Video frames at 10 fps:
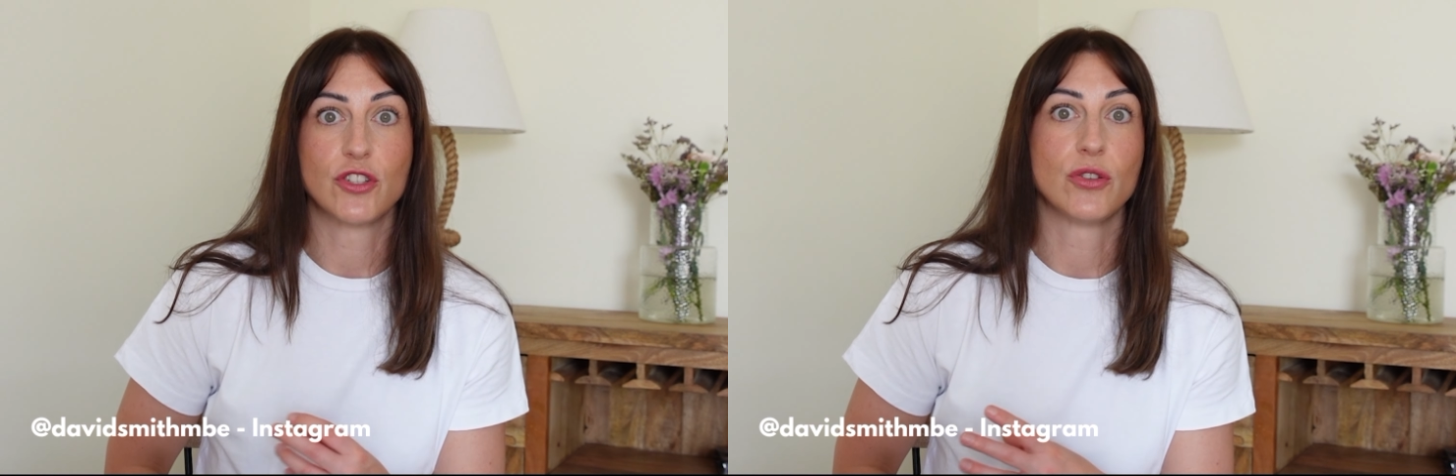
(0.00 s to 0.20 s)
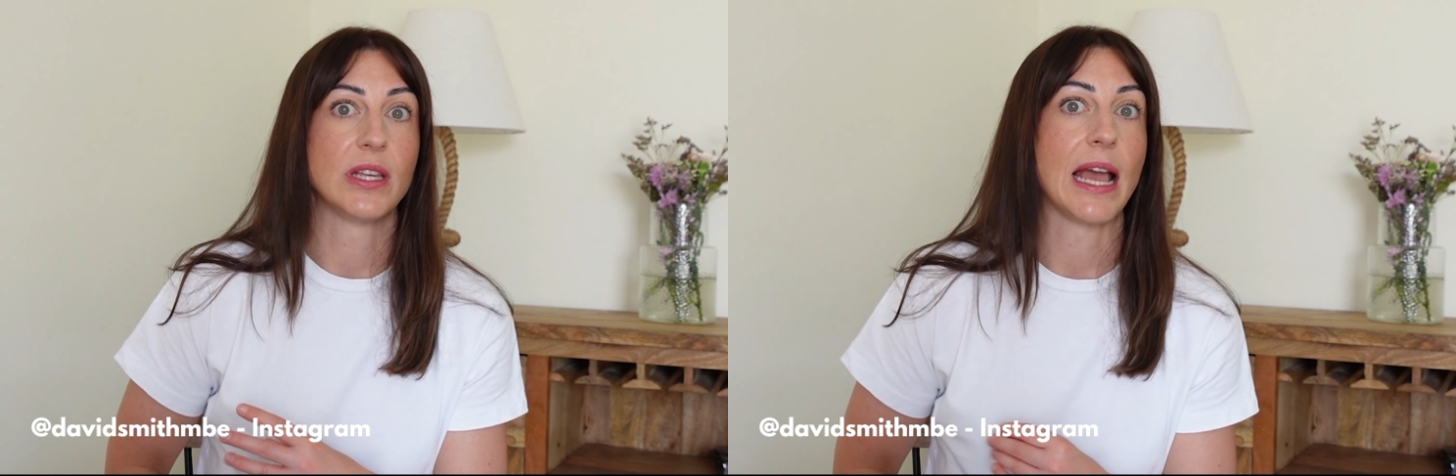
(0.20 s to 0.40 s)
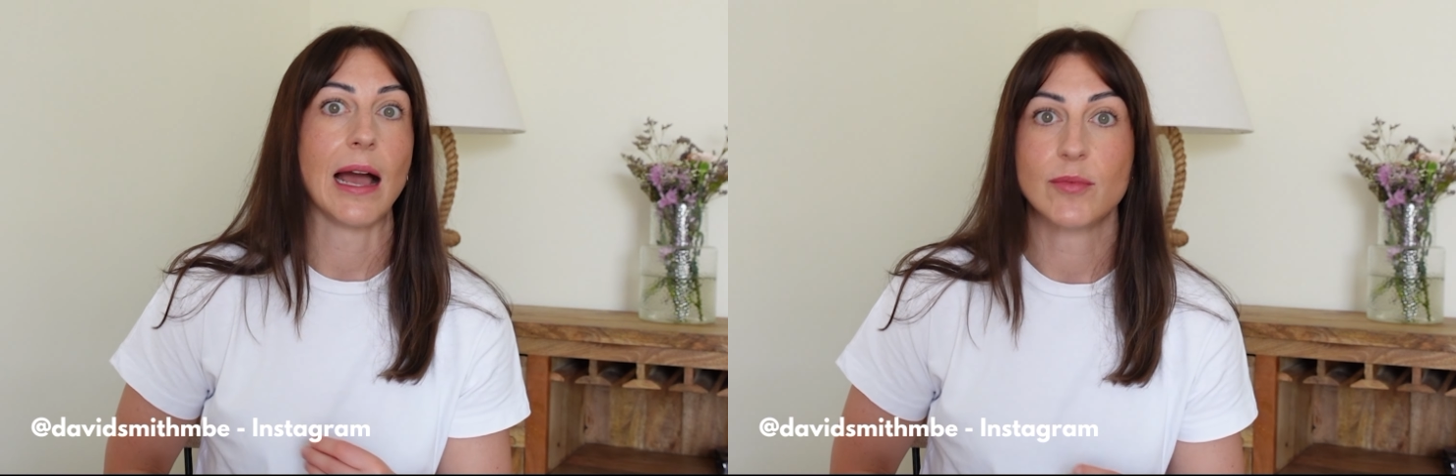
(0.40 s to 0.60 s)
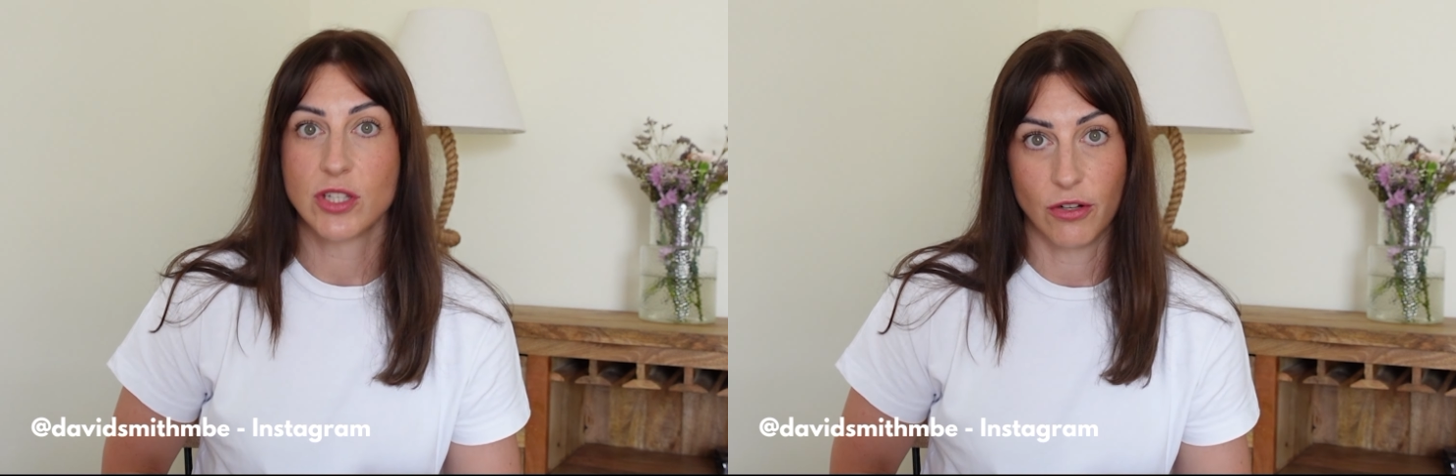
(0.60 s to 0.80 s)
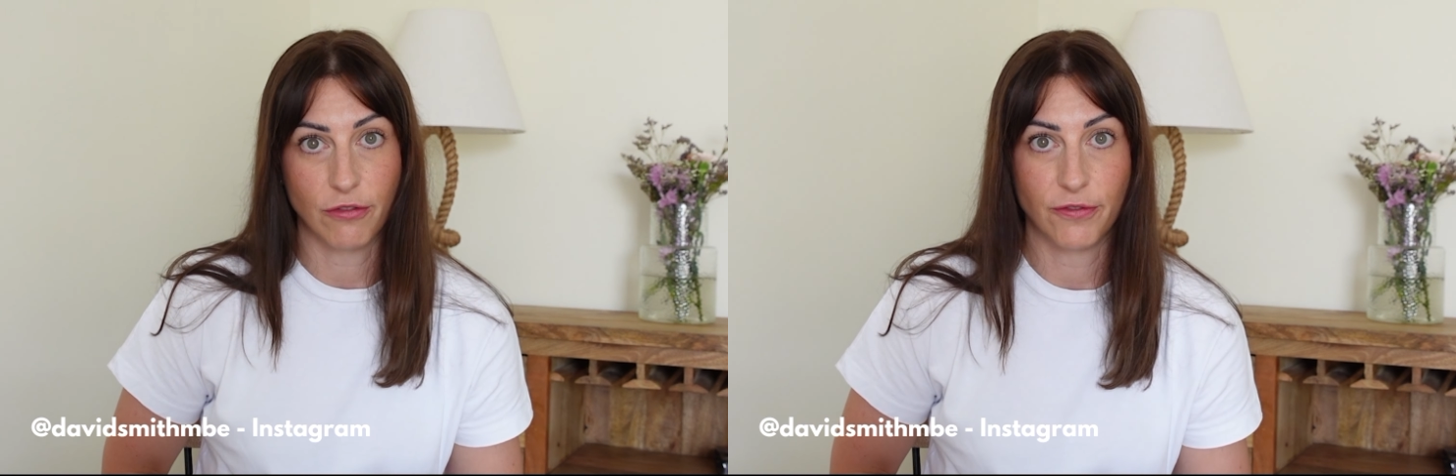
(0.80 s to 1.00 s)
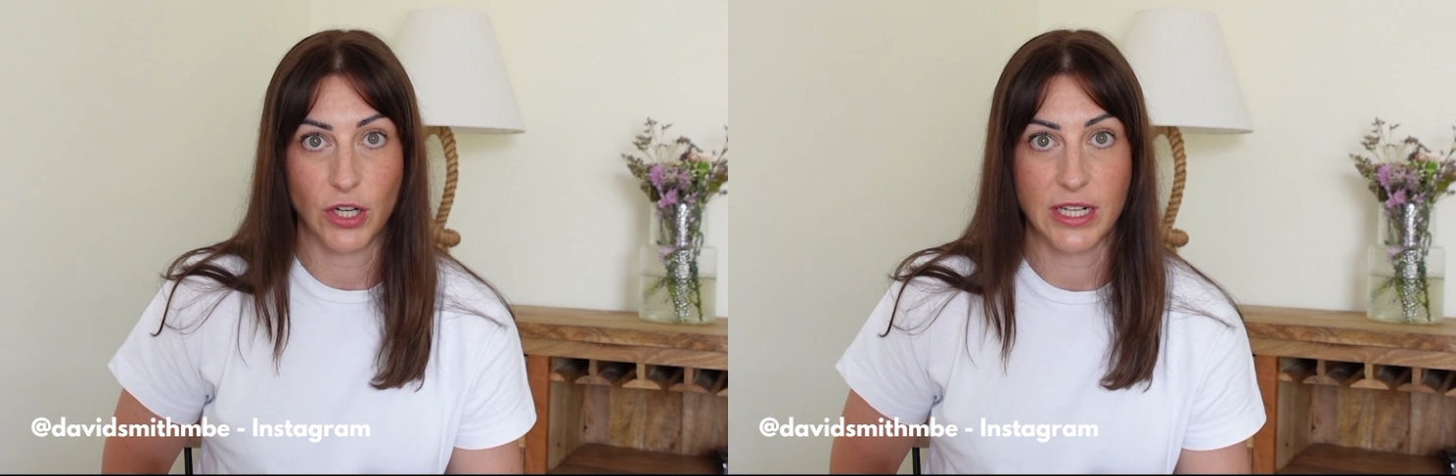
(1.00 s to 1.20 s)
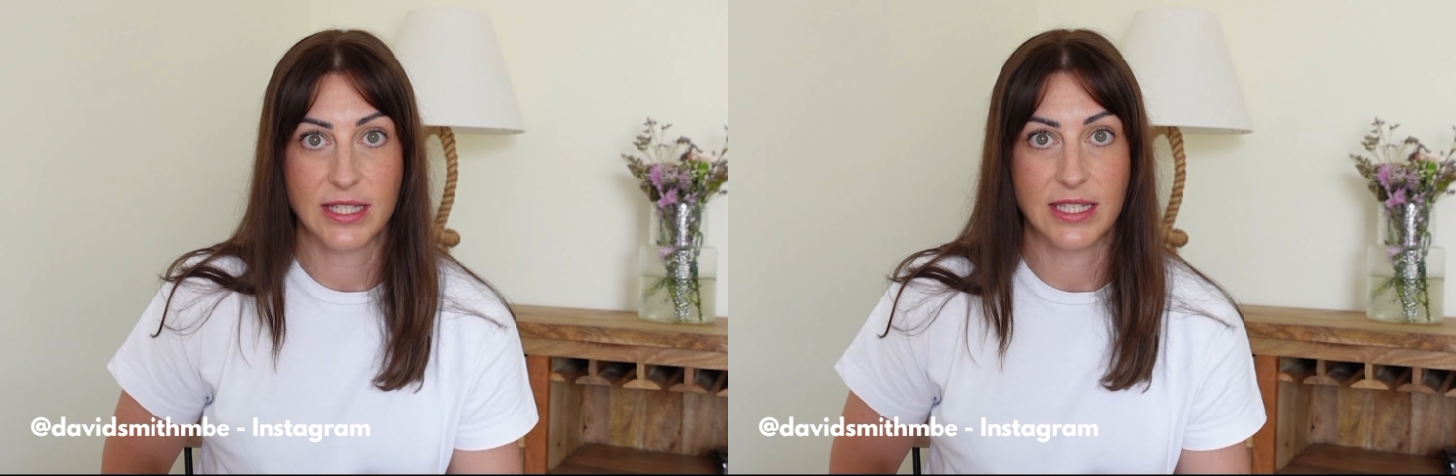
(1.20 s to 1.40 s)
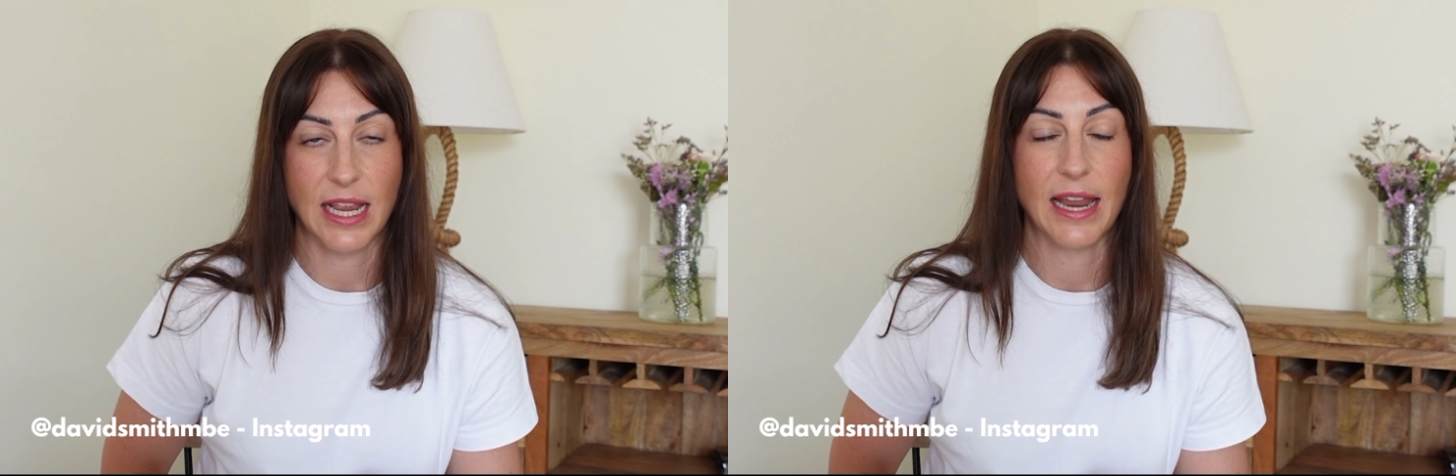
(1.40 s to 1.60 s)
to the absolute
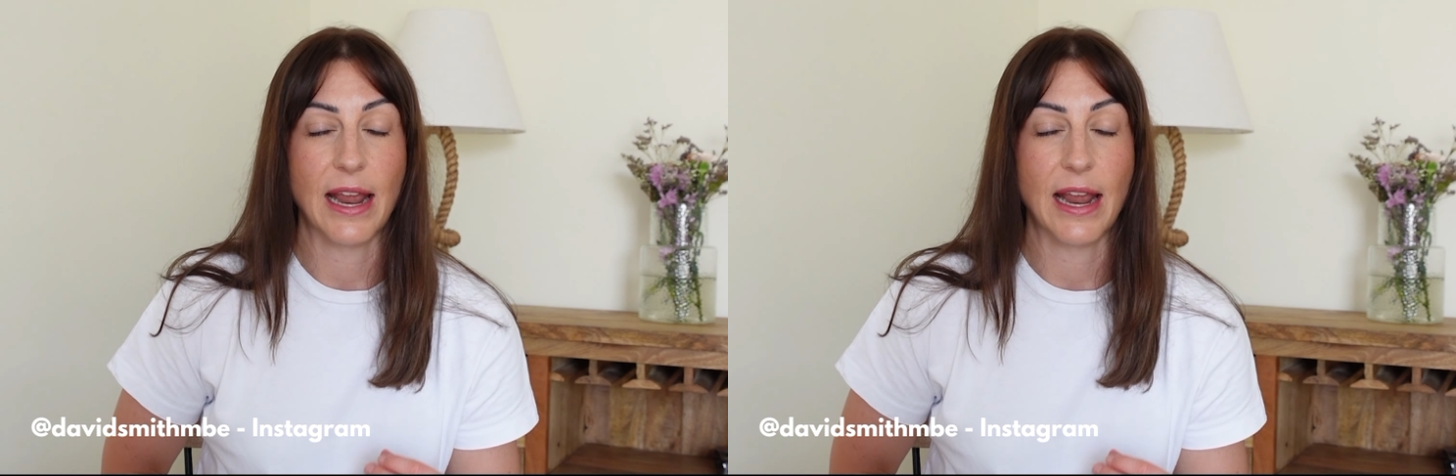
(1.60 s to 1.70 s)
fullest.